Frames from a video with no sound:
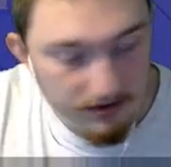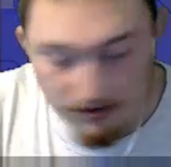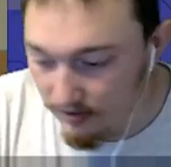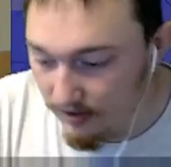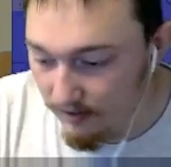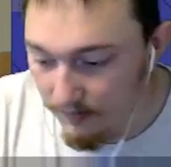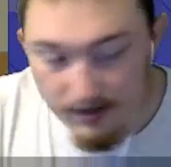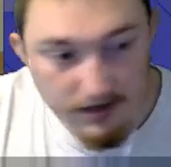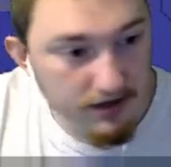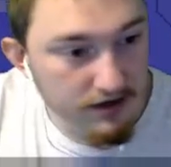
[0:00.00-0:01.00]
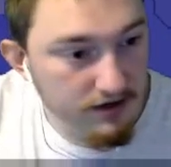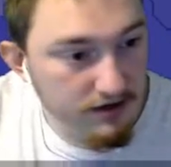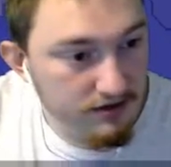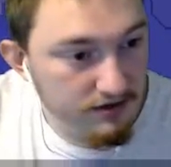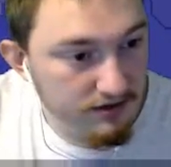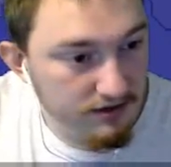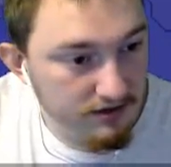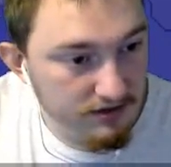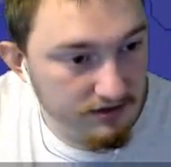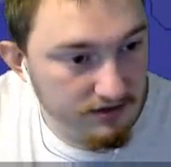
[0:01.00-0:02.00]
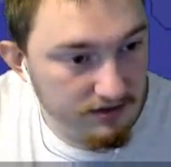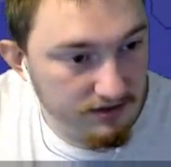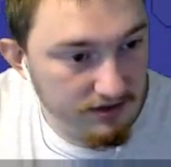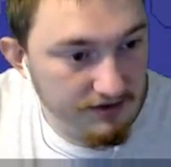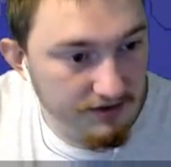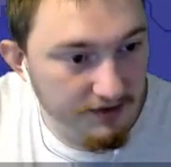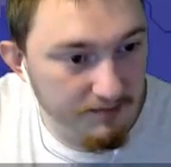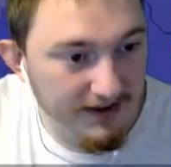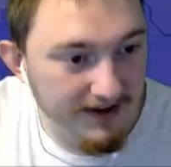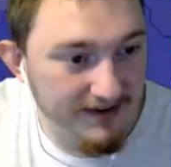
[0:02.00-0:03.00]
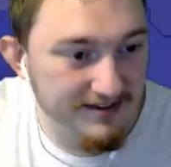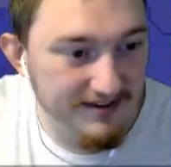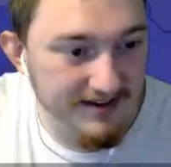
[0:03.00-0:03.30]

Alright, we need another blaster